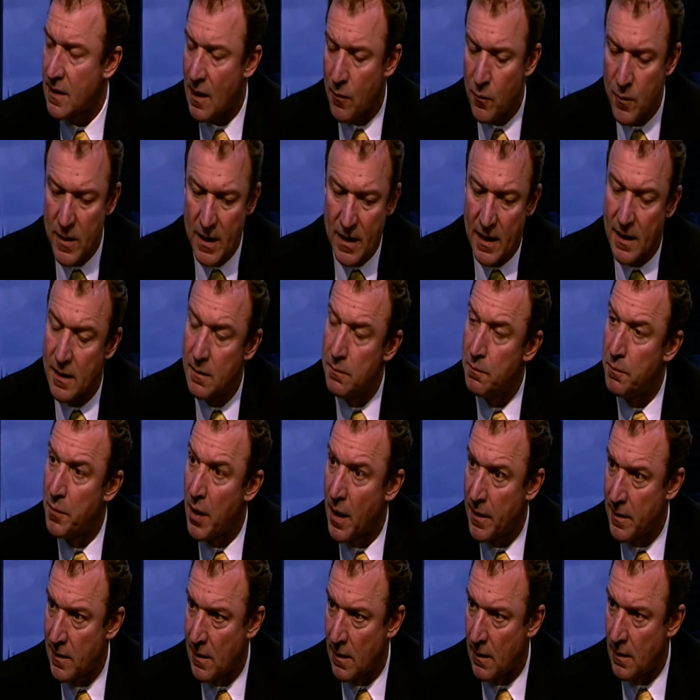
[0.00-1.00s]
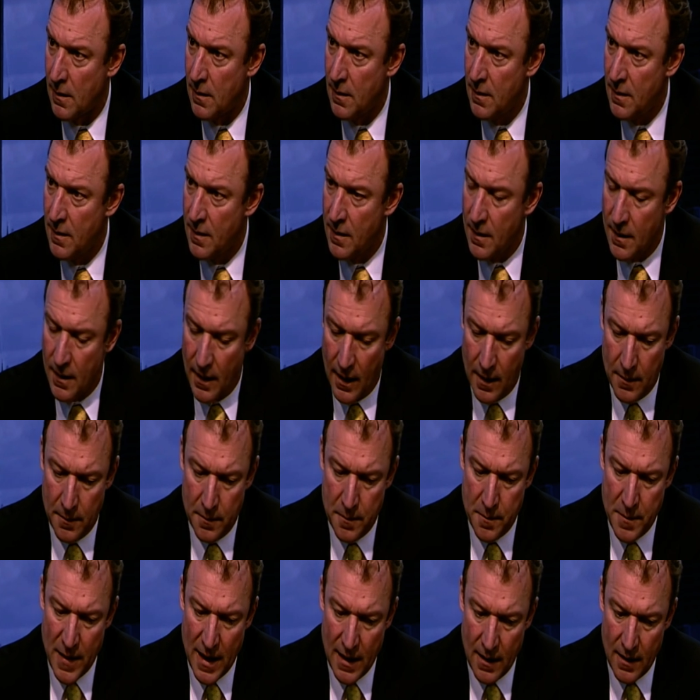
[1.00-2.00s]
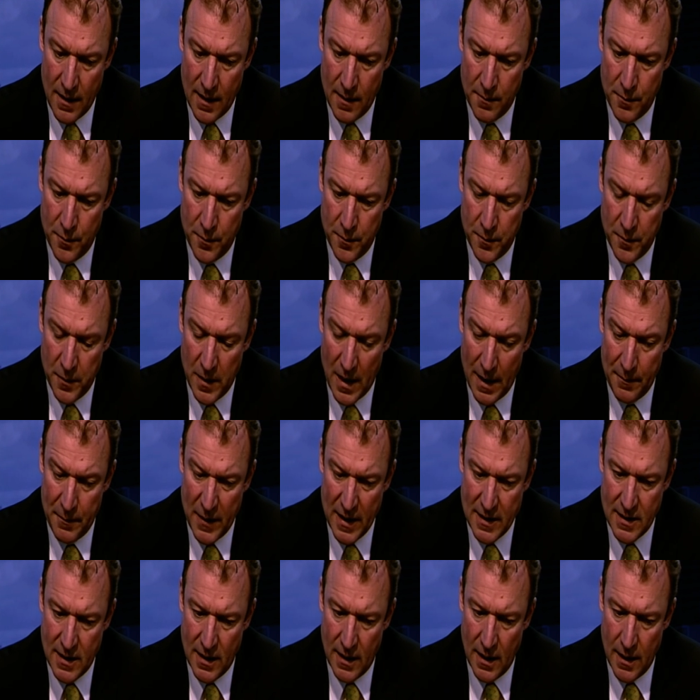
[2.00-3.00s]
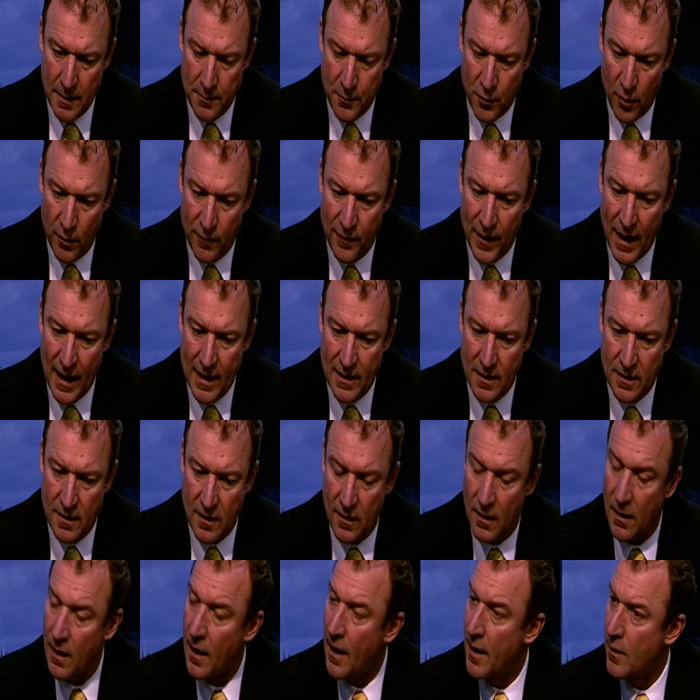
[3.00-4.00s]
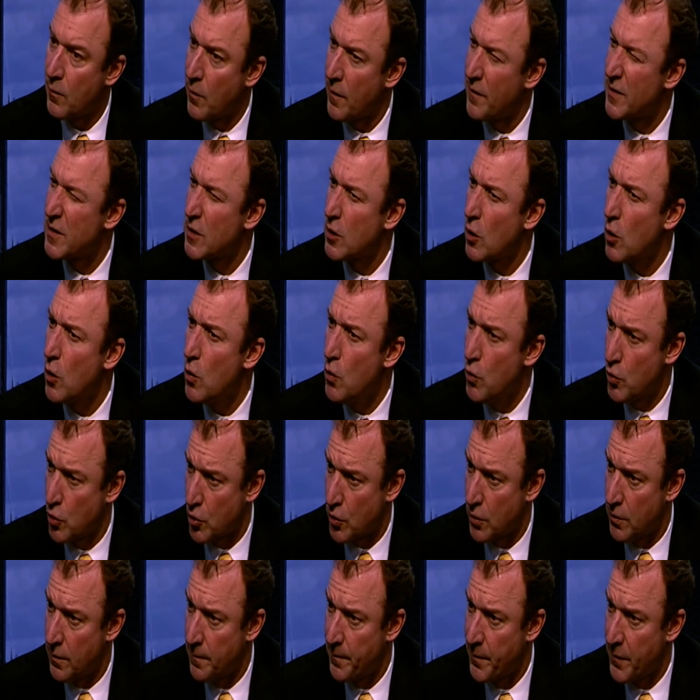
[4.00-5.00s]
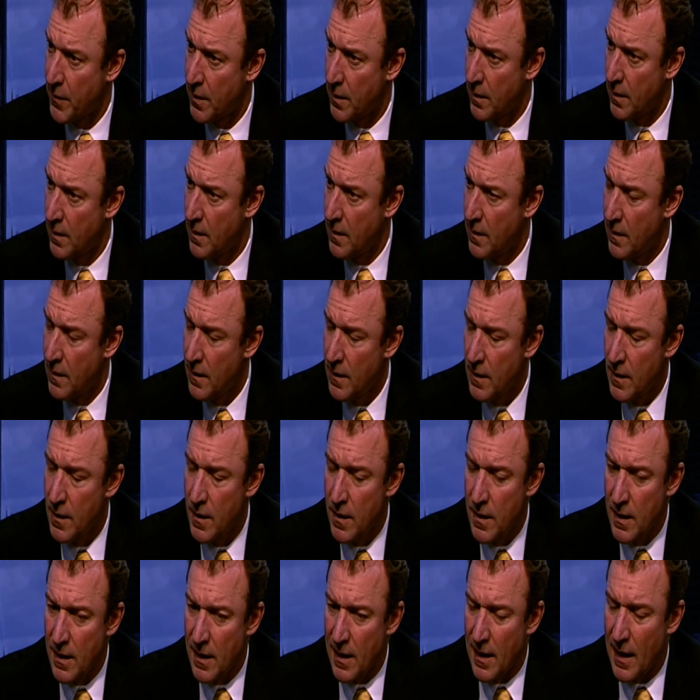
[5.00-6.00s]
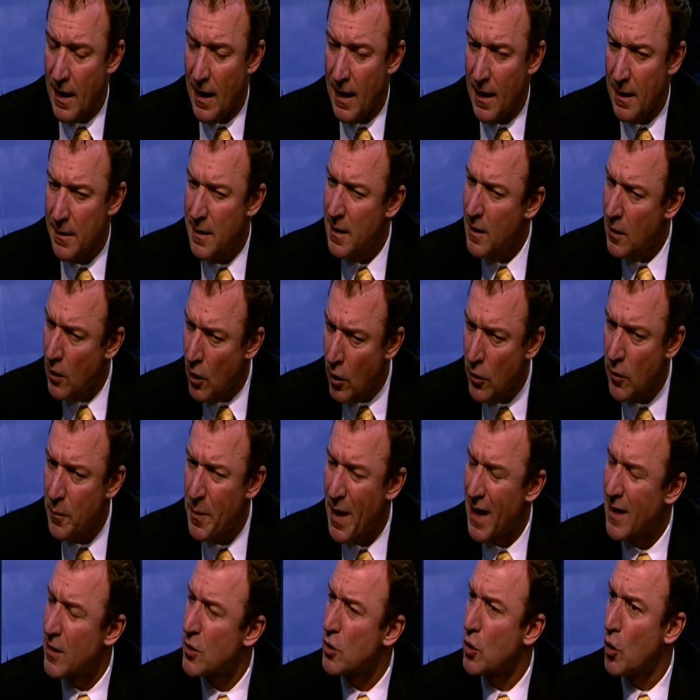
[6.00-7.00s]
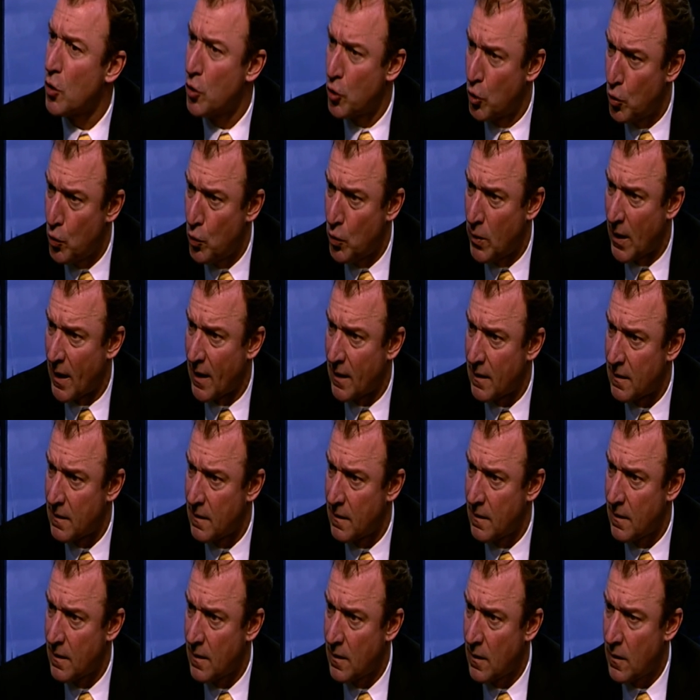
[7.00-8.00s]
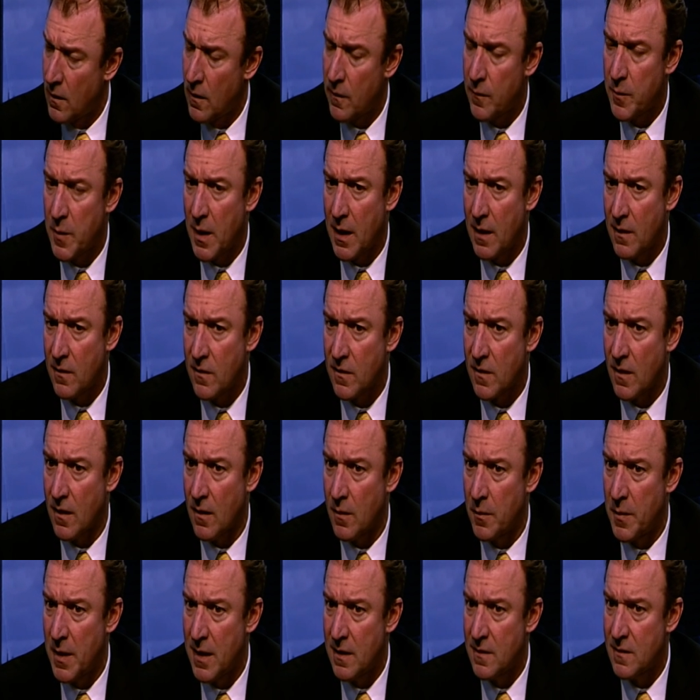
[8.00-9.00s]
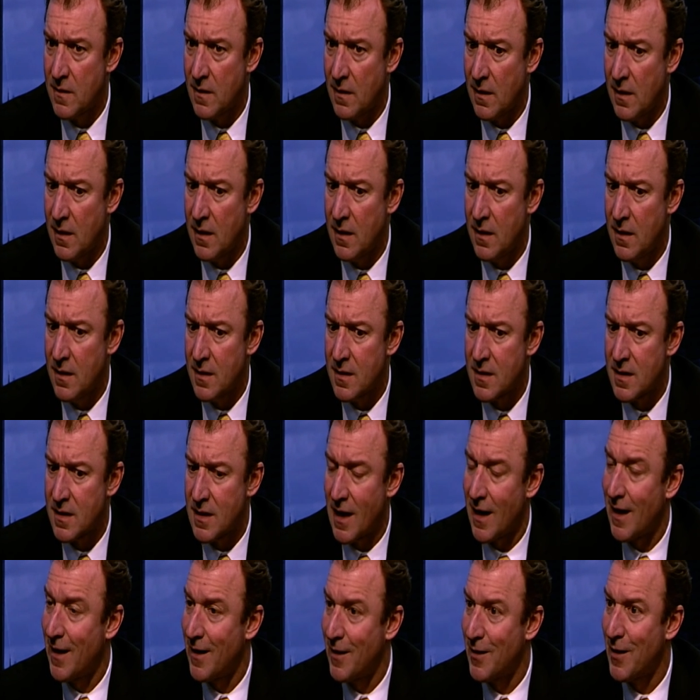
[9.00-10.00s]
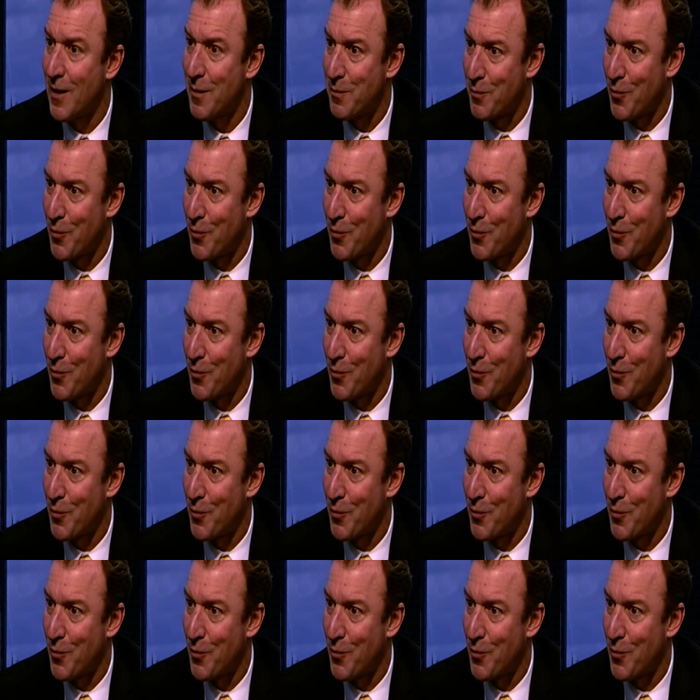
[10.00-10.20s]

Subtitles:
that we can bundle and basically provide the client with a solution. I think a lot of banks don't do that. A lot of banks are basically selling their